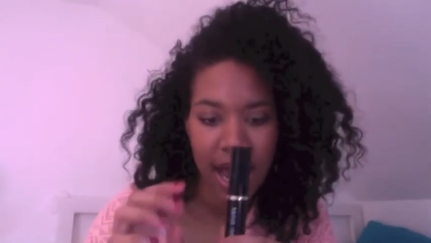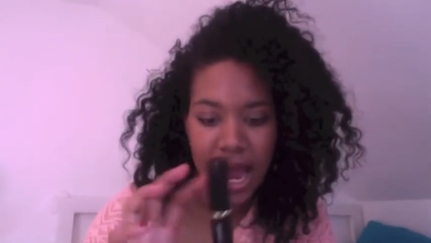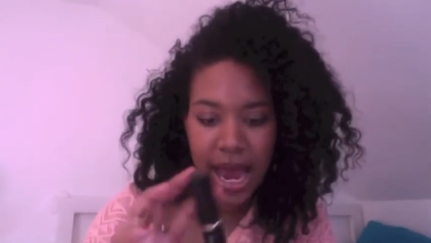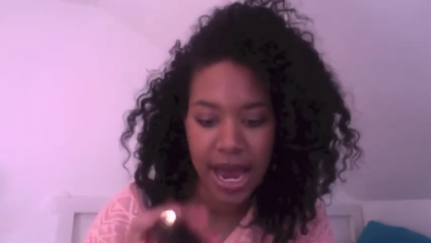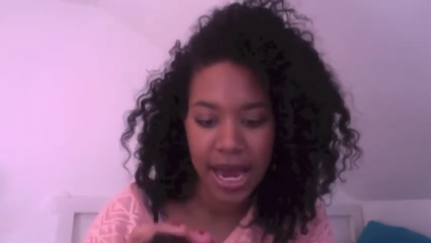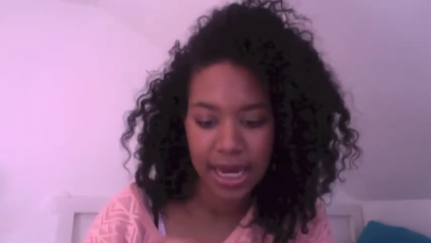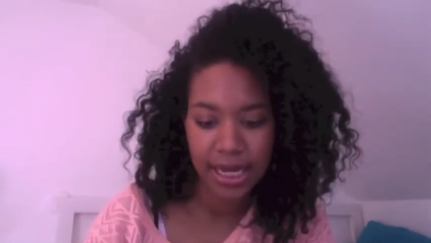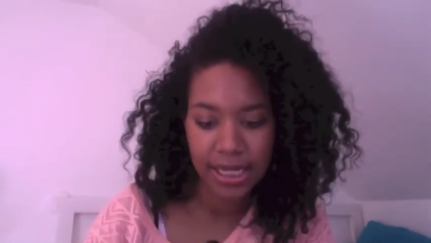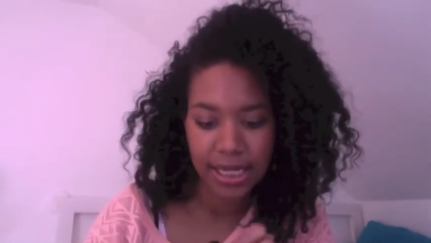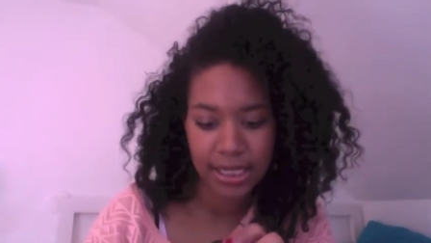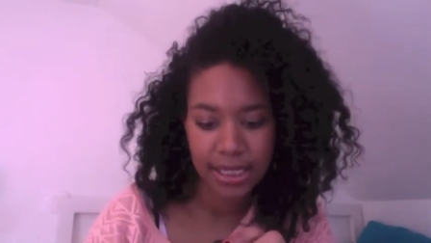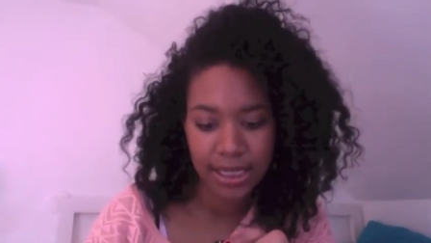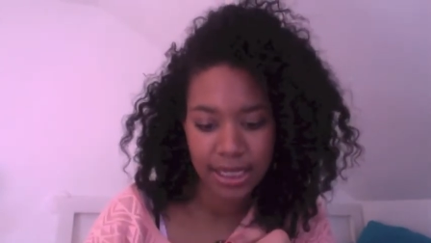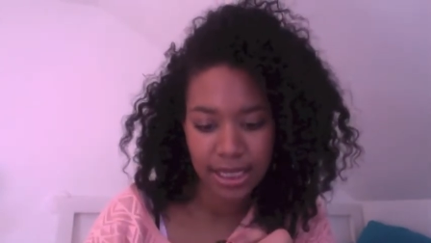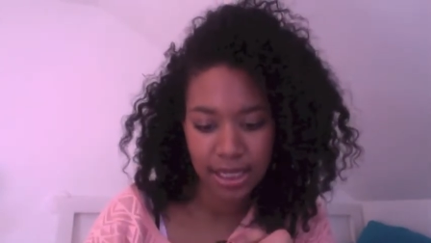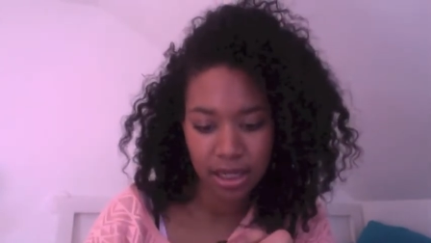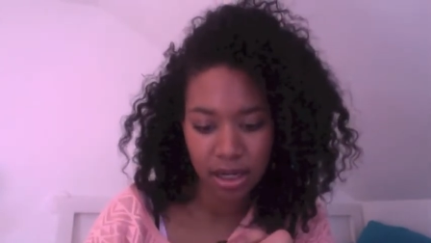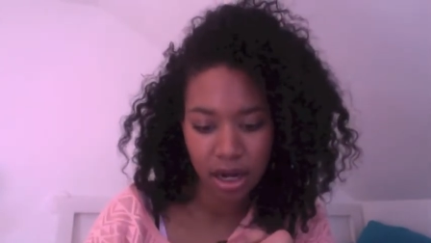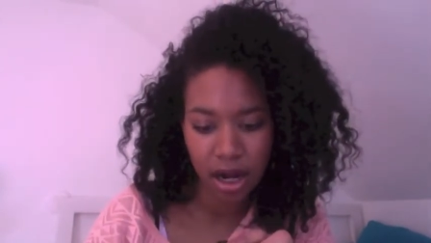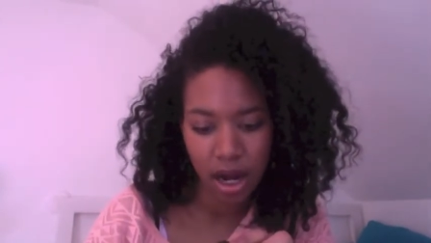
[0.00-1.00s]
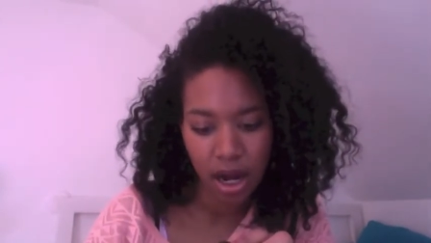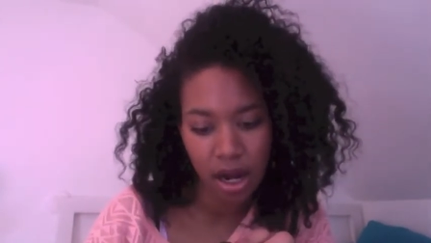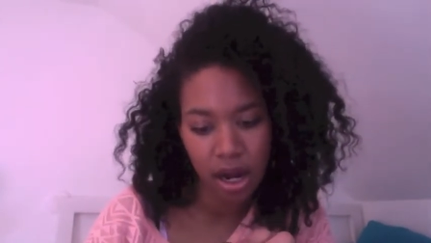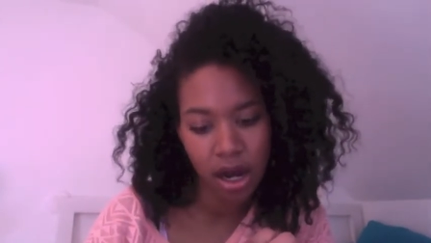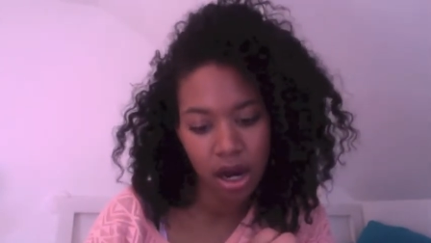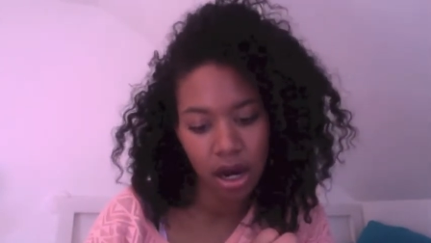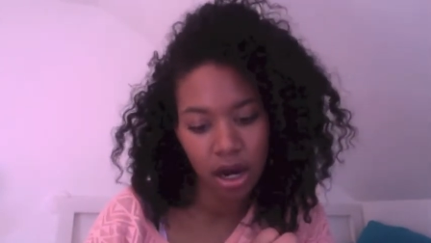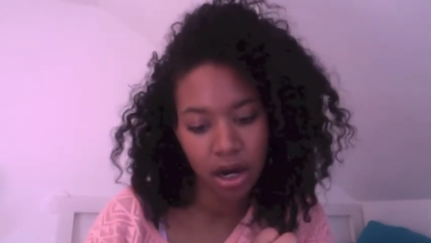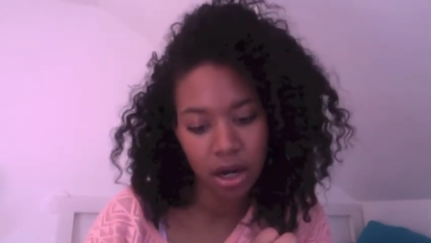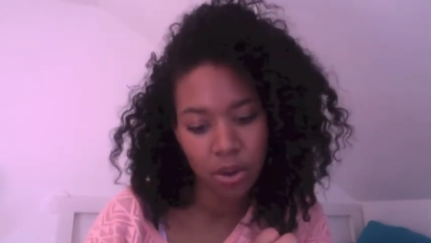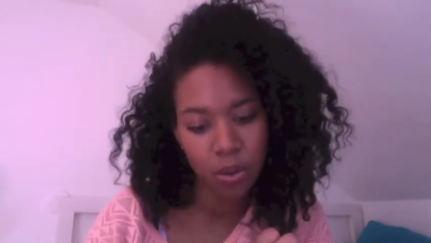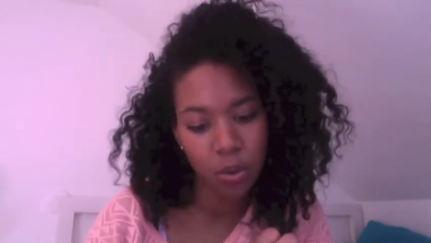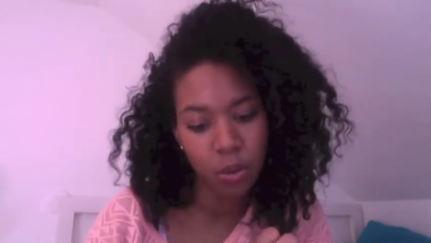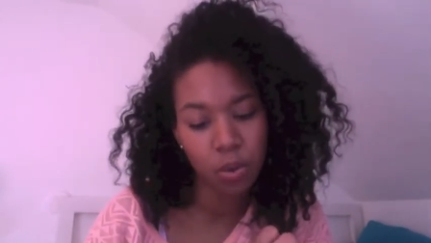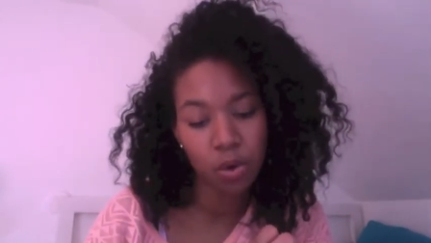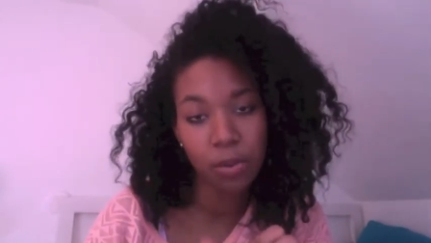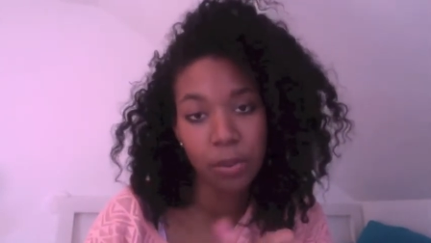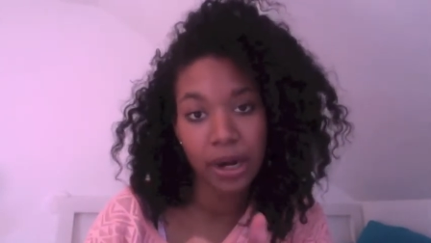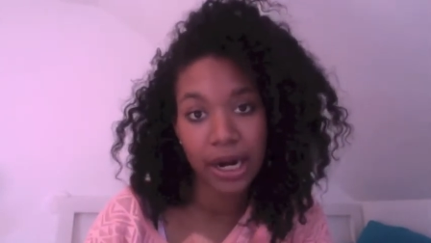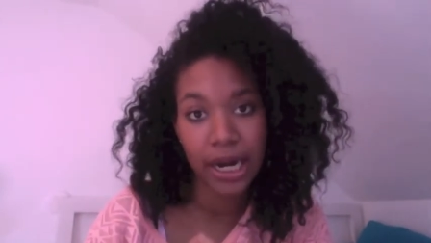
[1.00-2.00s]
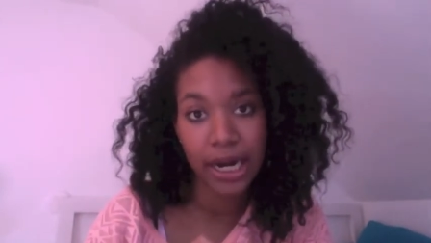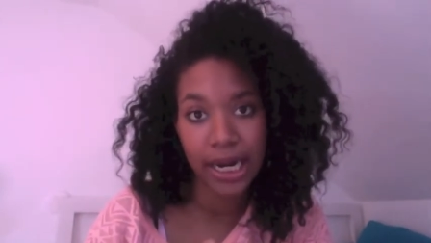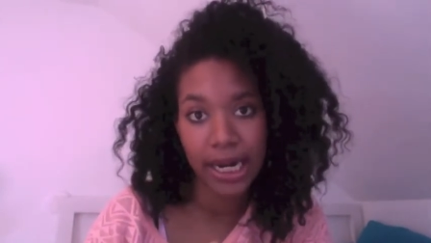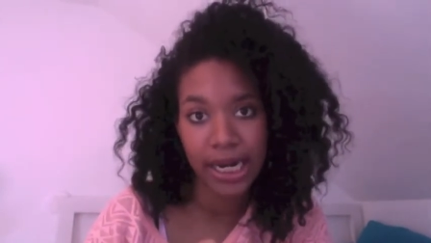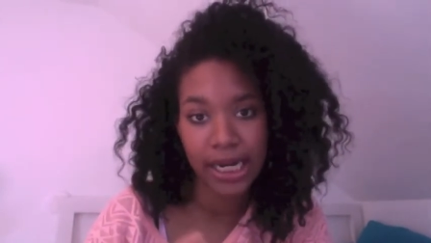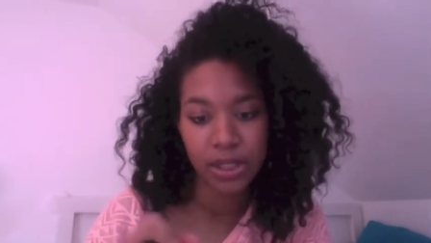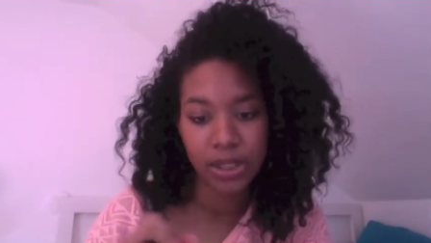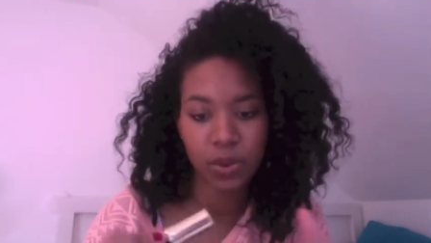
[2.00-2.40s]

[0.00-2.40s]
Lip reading: and this is in the colour Warm Honey